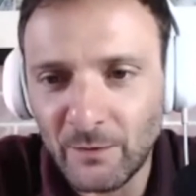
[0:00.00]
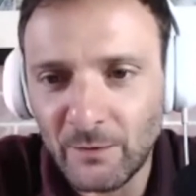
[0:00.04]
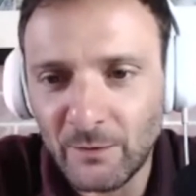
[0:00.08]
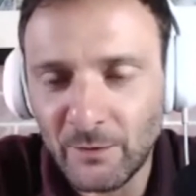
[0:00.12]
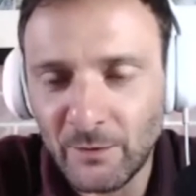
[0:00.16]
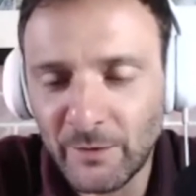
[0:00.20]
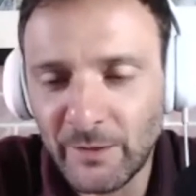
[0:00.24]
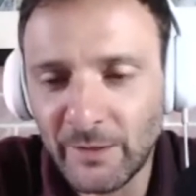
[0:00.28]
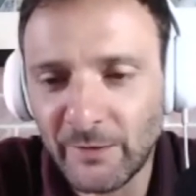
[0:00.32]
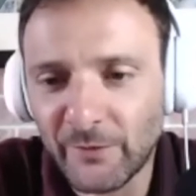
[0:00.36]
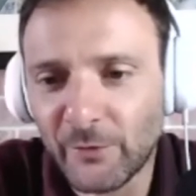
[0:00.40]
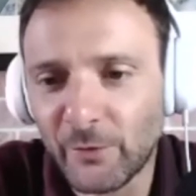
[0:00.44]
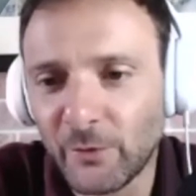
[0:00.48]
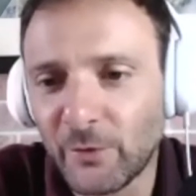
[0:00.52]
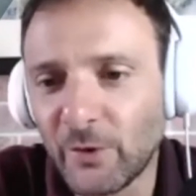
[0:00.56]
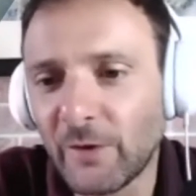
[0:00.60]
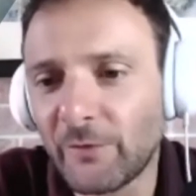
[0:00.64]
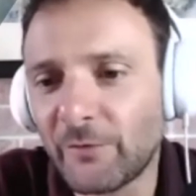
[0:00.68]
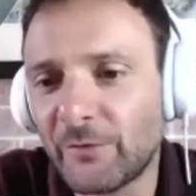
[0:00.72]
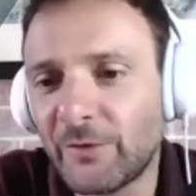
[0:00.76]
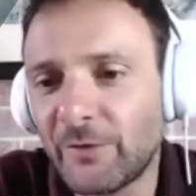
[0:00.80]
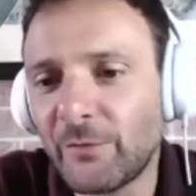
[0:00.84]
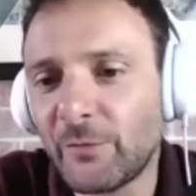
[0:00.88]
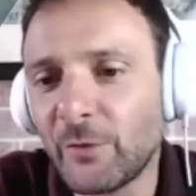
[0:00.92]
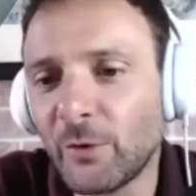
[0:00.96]
Okay, so you have
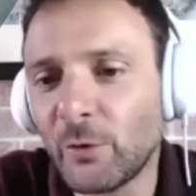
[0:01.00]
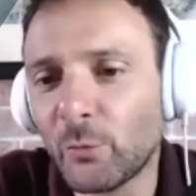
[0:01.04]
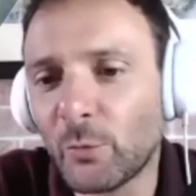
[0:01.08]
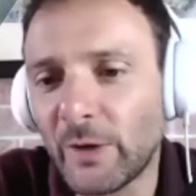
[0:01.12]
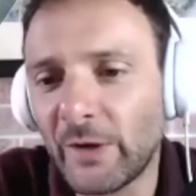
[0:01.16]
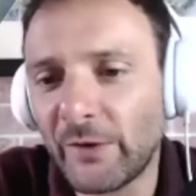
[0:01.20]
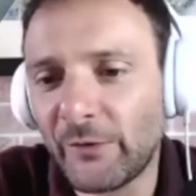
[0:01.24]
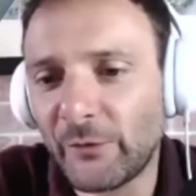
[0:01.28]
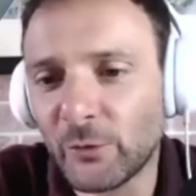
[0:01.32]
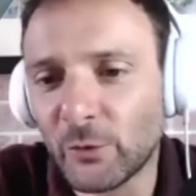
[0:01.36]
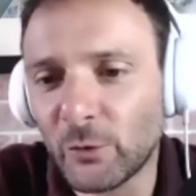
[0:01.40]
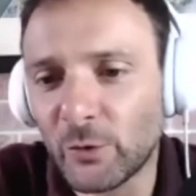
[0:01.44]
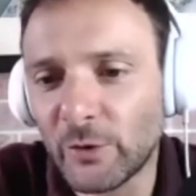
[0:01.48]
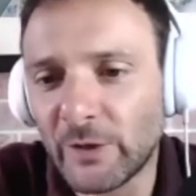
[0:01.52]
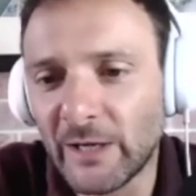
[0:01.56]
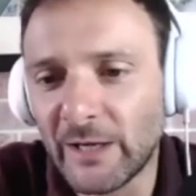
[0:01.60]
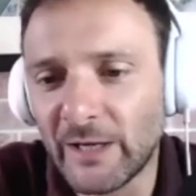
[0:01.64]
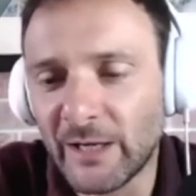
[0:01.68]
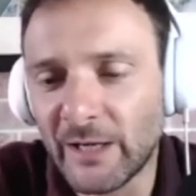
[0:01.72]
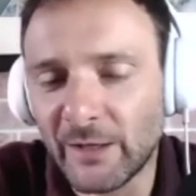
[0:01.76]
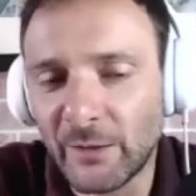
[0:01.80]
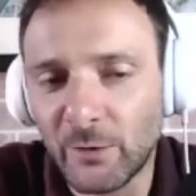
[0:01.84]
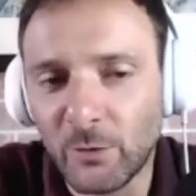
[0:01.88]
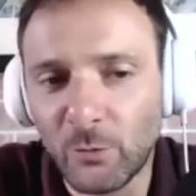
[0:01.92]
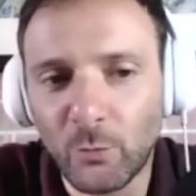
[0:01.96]
different ways to look at
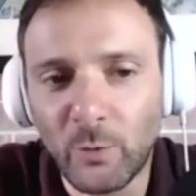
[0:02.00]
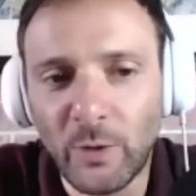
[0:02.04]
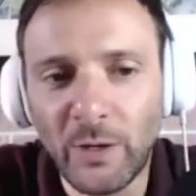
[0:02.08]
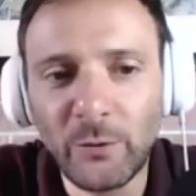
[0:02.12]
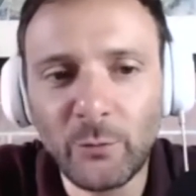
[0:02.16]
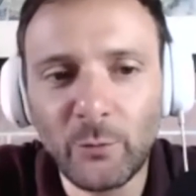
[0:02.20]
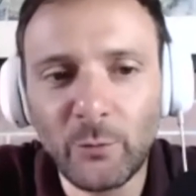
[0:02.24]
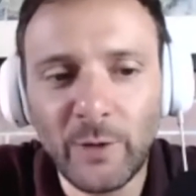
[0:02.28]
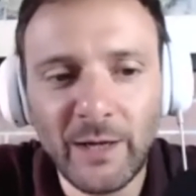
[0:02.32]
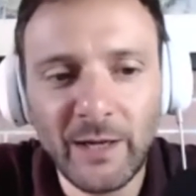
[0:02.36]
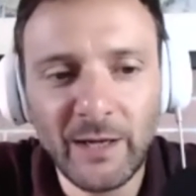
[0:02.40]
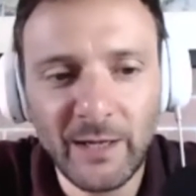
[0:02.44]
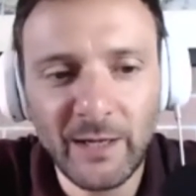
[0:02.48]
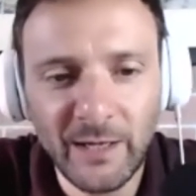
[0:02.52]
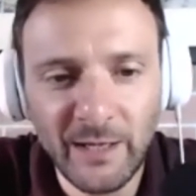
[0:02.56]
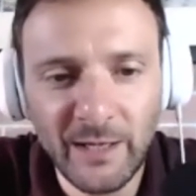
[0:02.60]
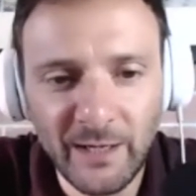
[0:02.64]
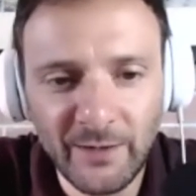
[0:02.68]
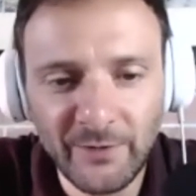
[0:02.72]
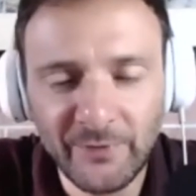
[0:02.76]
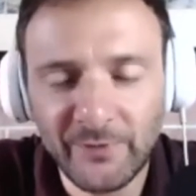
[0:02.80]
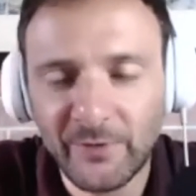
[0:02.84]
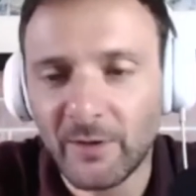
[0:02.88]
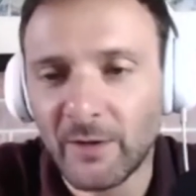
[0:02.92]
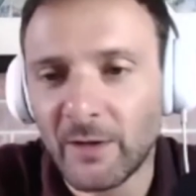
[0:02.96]
it. One way
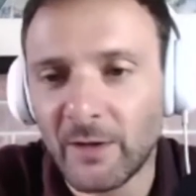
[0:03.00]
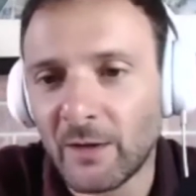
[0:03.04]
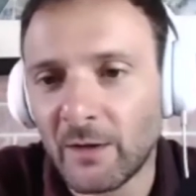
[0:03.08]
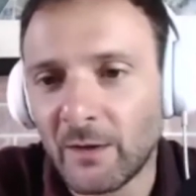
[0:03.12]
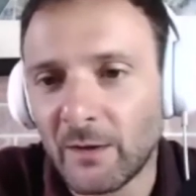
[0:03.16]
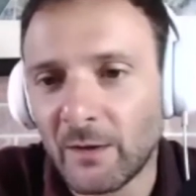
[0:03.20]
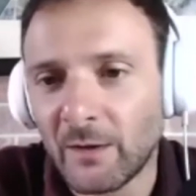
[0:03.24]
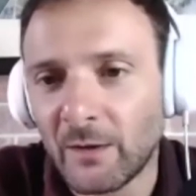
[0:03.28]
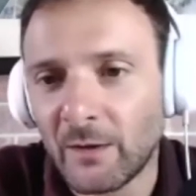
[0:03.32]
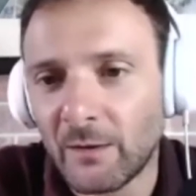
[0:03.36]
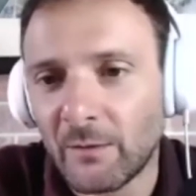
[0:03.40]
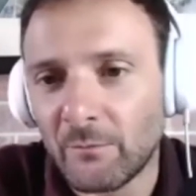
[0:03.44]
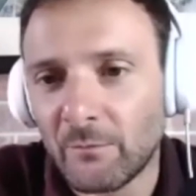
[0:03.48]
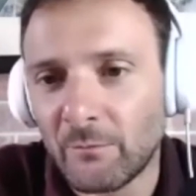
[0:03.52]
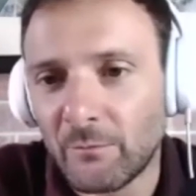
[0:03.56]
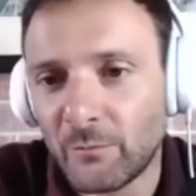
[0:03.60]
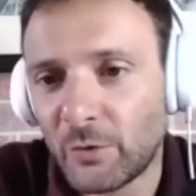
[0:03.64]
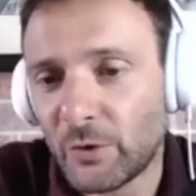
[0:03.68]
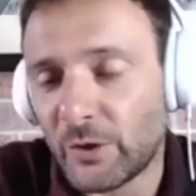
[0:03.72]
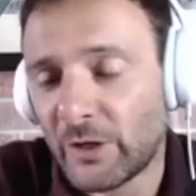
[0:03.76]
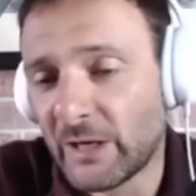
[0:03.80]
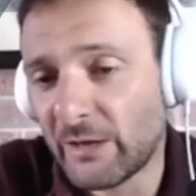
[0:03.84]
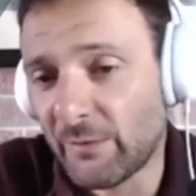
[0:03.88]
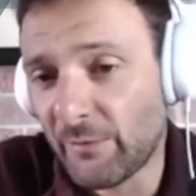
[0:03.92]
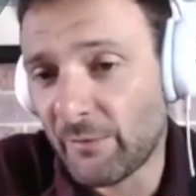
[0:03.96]
is you
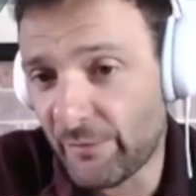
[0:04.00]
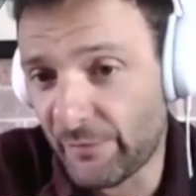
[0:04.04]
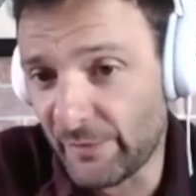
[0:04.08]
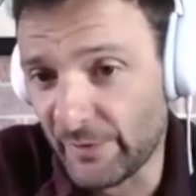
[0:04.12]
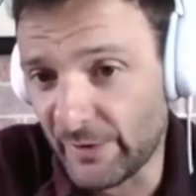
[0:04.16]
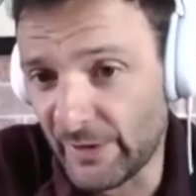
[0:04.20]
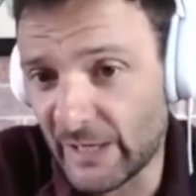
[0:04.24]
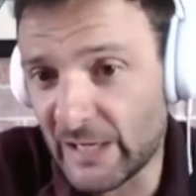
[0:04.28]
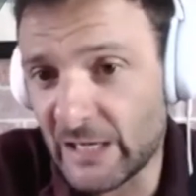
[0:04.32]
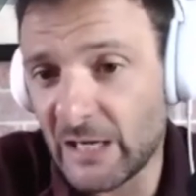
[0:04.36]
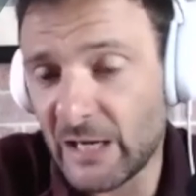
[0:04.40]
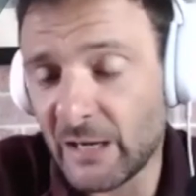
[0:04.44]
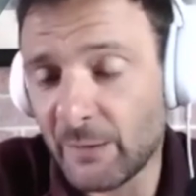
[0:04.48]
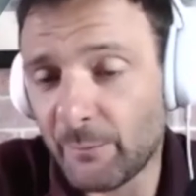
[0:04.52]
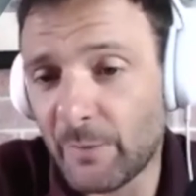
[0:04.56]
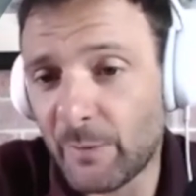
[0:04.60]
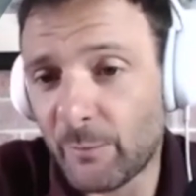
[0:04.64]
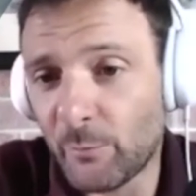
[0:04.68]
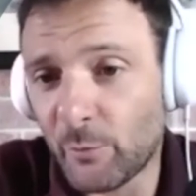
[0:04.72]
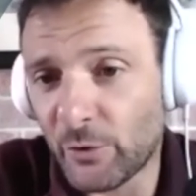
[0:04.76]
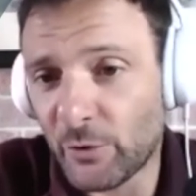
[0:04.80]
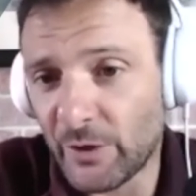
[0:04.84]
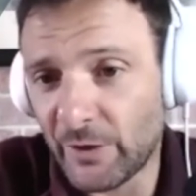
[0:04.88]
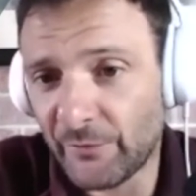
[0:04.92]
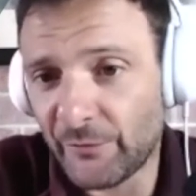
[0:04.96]
can have a very clear
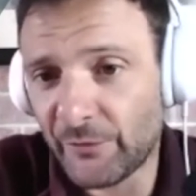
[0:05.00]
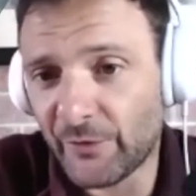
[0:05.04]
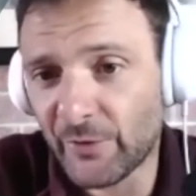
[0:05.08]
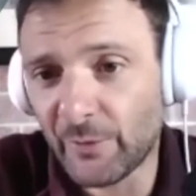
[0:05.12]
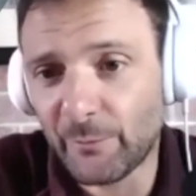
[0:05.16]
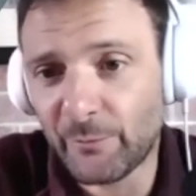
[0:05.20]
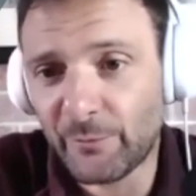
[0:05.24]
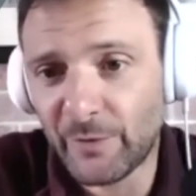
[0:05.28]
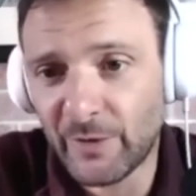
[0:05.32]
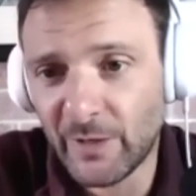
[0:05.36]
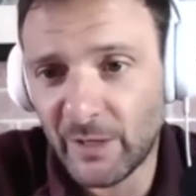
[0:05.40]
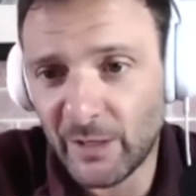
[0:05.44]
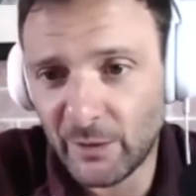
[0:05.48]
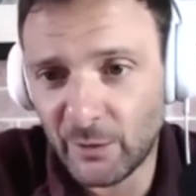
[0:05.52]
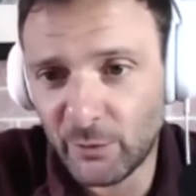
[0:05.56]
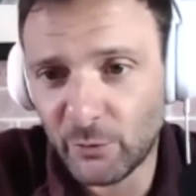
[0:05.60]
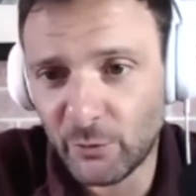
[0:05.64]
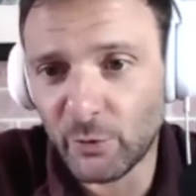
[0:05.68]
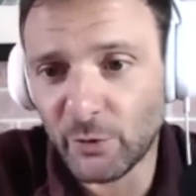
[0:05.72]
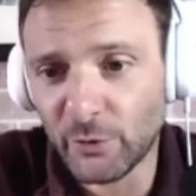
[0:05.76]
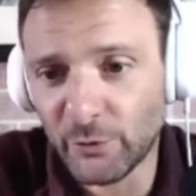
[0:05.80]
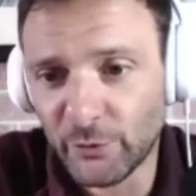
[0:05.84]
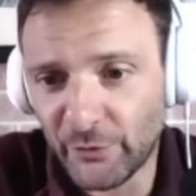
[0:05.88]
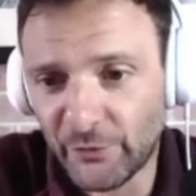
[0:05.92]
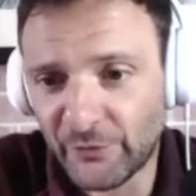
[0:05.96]
memory of something, you
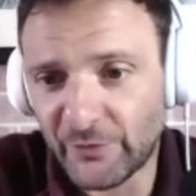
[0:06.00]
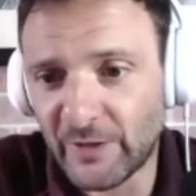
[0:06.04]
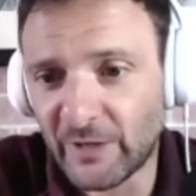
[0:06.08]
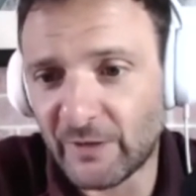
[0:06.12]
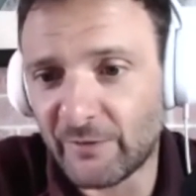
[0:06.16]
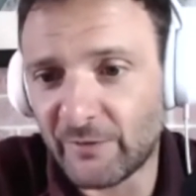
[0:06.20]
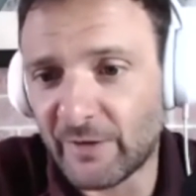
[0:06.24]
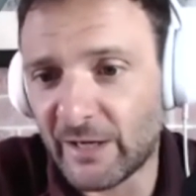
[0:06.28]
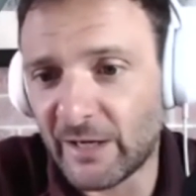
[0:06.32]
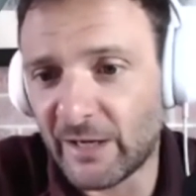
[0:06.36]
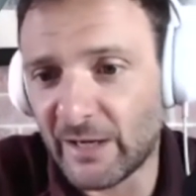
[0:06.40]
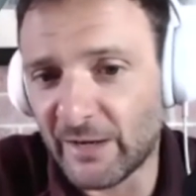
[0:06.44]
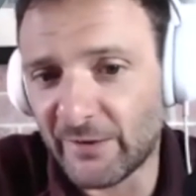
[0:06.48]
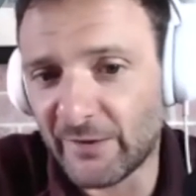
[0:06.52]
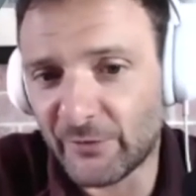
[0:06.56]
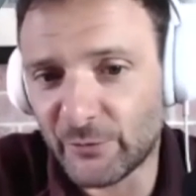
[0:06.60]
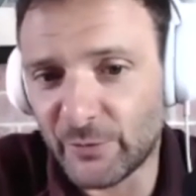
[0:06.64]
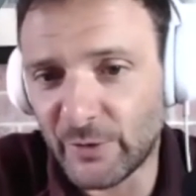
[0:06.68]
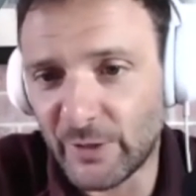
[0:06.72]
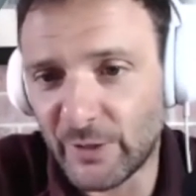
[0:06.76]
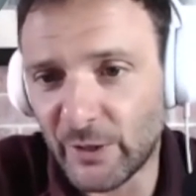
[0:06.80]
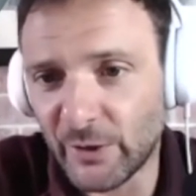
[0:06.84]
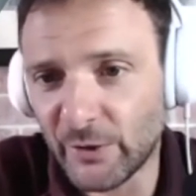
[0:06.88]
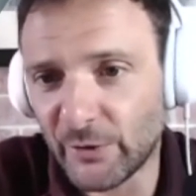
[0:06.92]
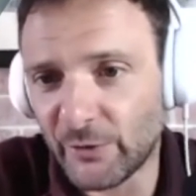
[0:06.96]
understand that it has
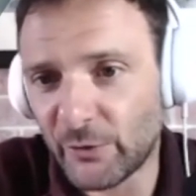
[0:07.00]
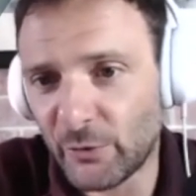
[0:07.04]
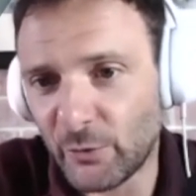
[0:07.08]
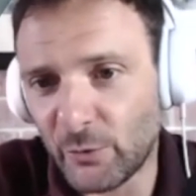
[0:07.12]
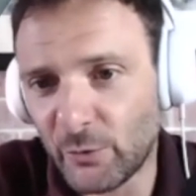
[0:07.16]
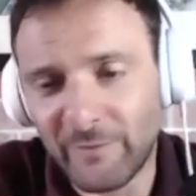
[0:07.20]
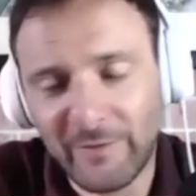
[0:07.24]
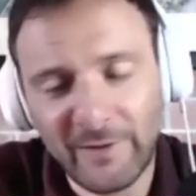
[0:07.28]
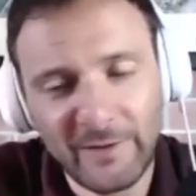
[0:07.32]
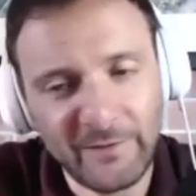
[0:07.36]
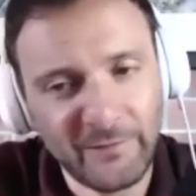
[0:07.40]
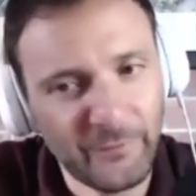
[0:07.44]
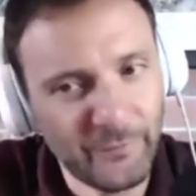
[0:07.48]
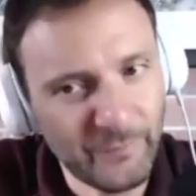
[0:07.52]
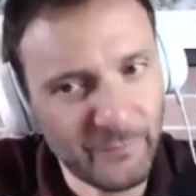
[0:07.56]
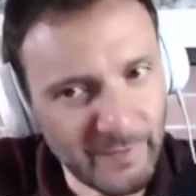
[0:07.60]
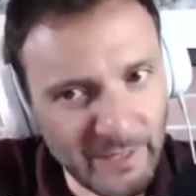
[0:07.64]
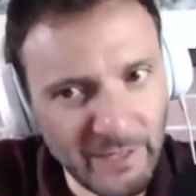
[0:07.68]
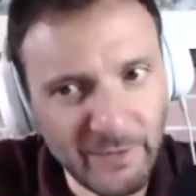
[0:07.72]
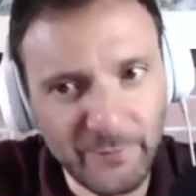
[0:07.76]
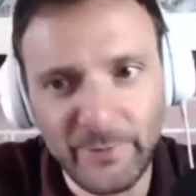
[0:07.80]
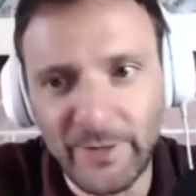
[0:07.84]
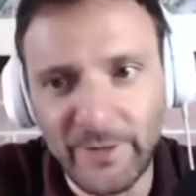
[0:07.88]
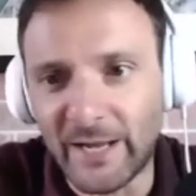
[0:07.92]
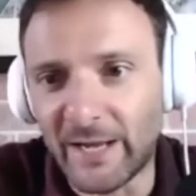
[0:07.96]
triggered you. It's
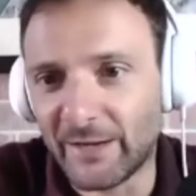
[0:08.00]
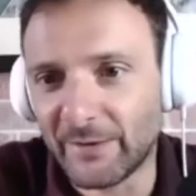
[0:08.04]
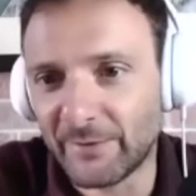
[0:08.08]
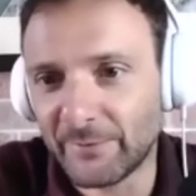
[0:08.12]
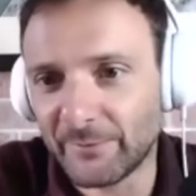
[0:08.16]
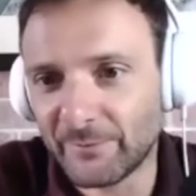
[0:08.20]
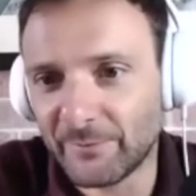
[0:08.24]
very rare.